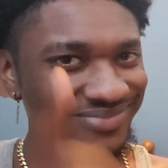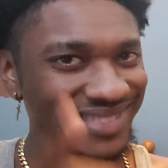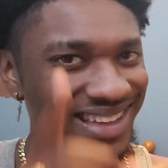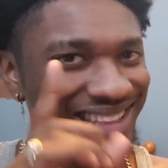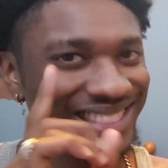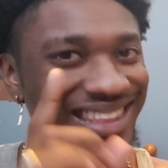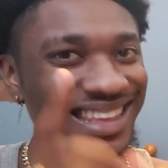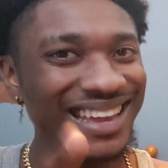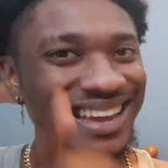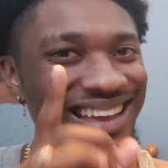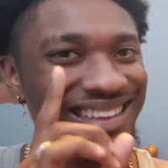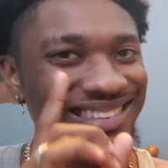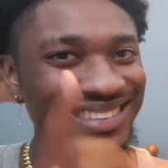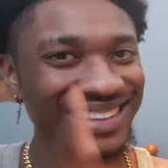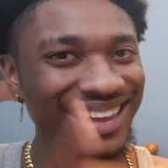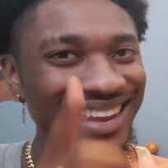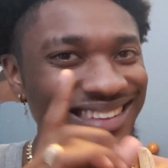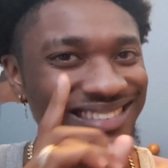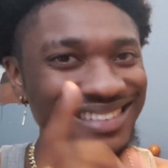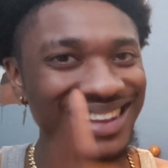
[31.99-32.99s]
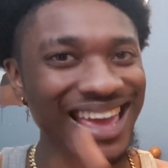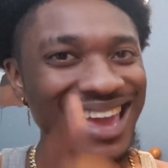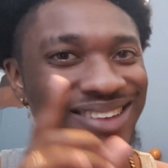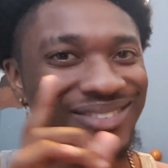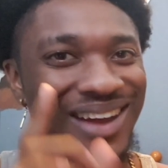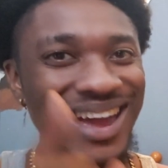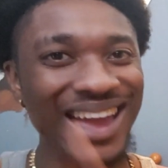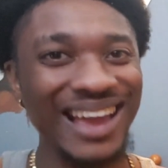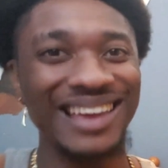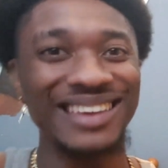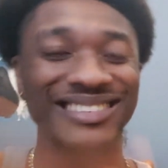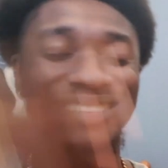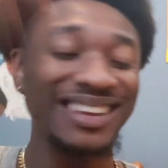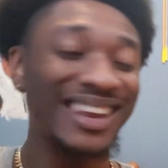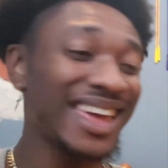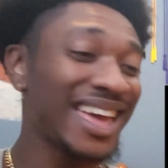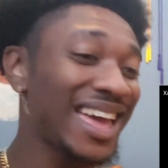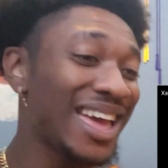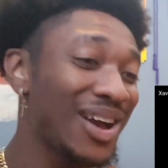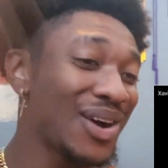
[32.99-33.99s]
I think I said his name right, because in
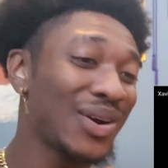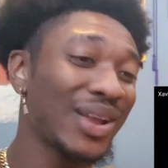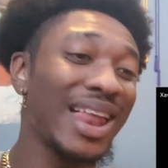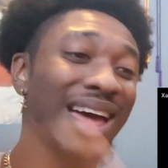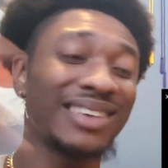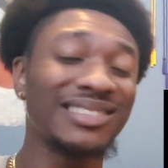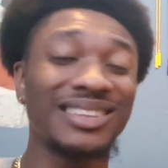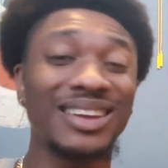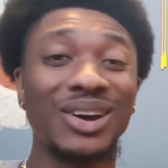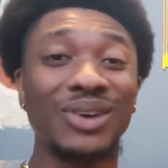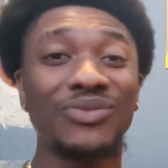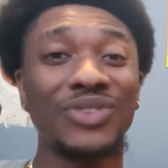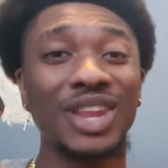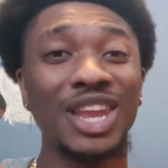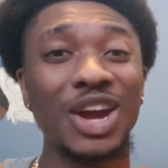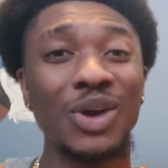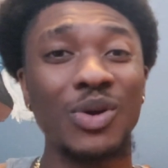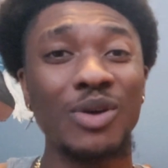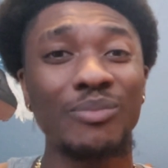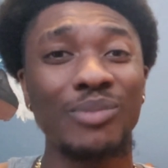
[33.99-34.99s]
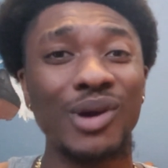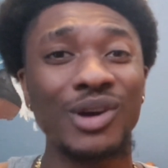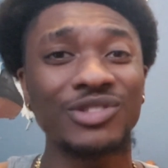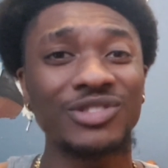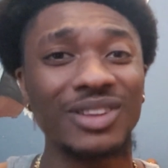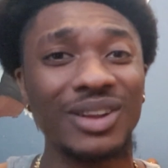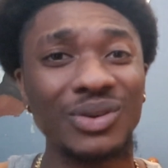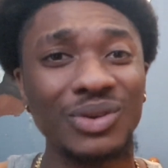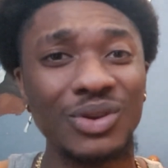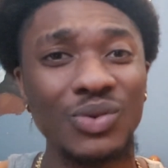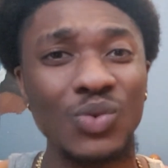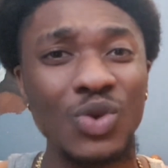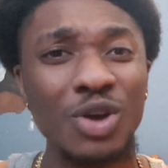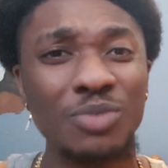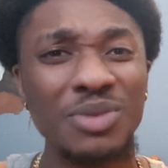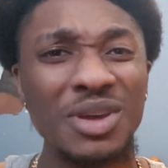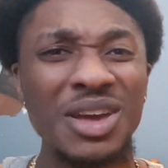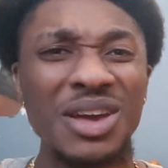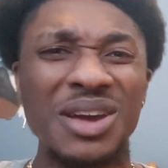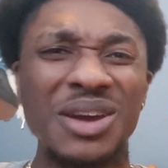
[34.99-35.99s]
that El Clasico video in Barcelona
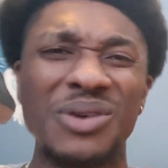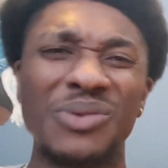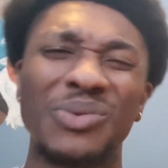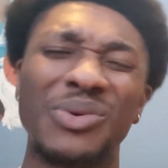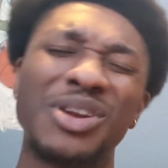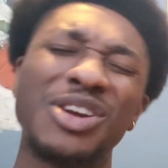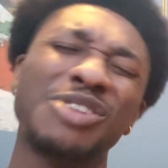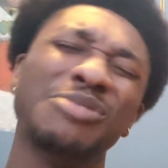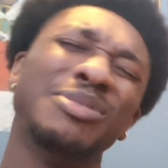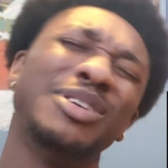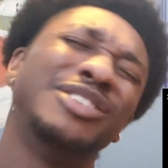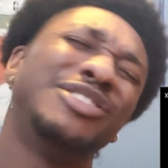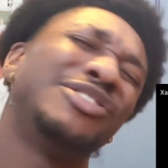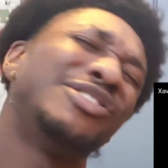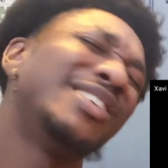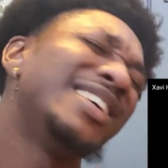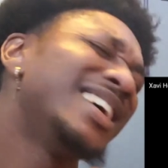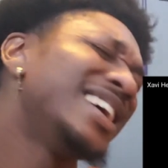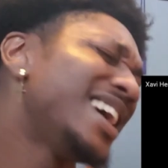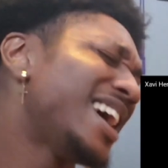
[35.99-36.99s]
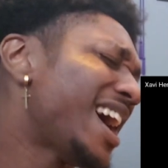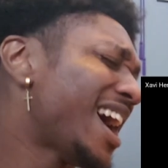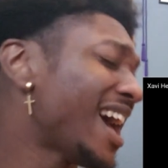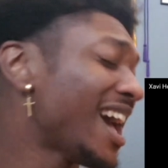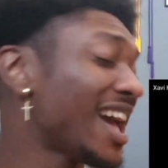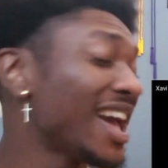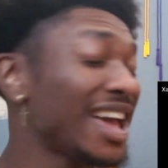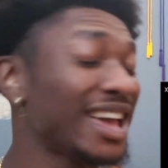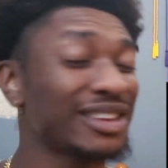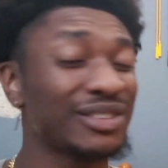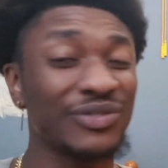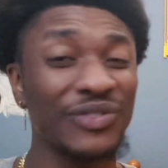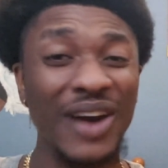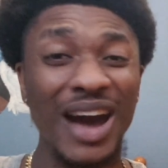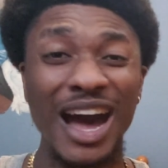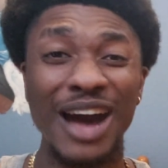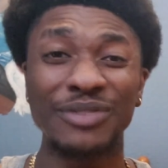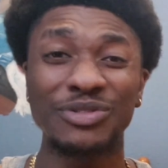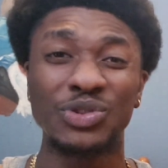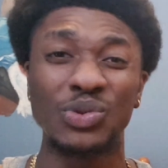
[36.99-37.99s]
whooped Real Madrid ass
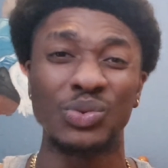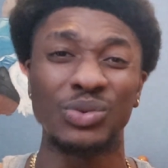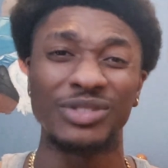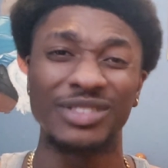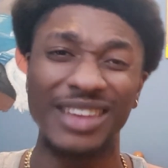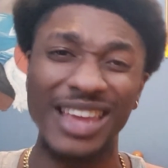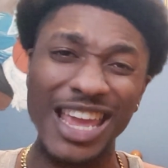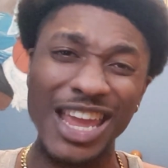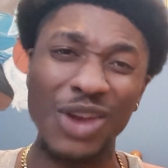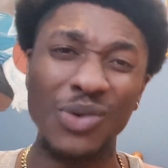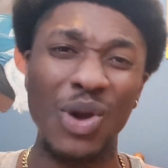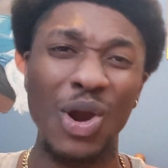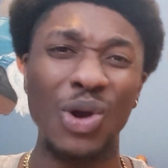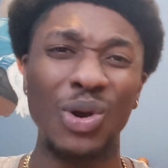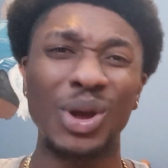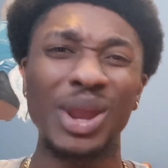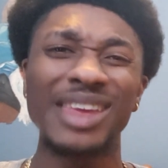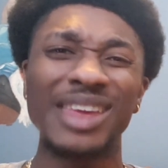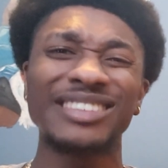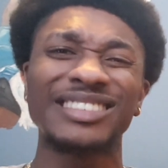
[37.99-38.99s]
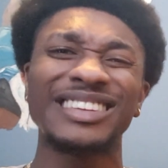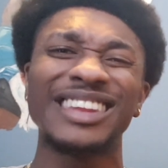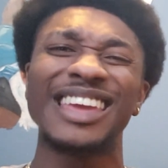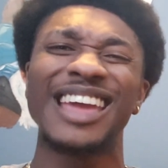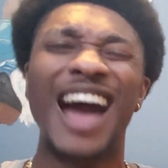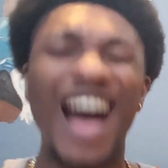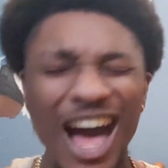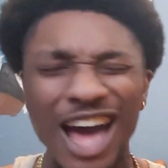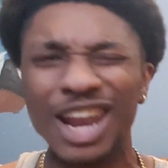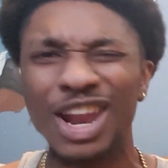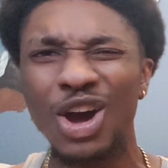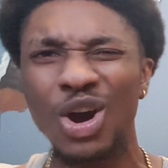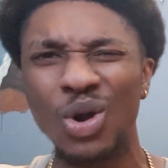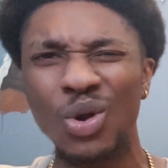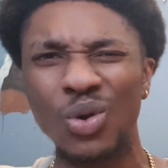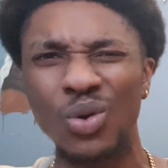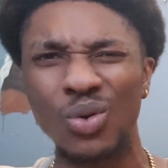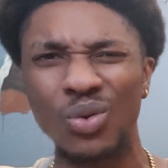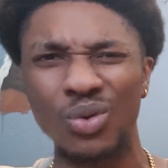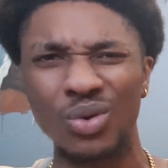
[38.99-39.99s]
5-0,
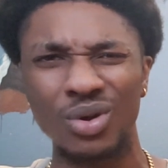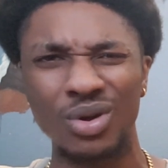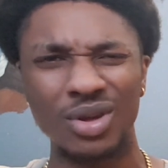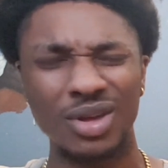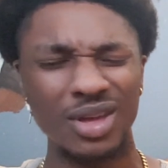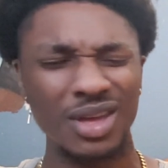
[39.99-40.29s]
Cristiano.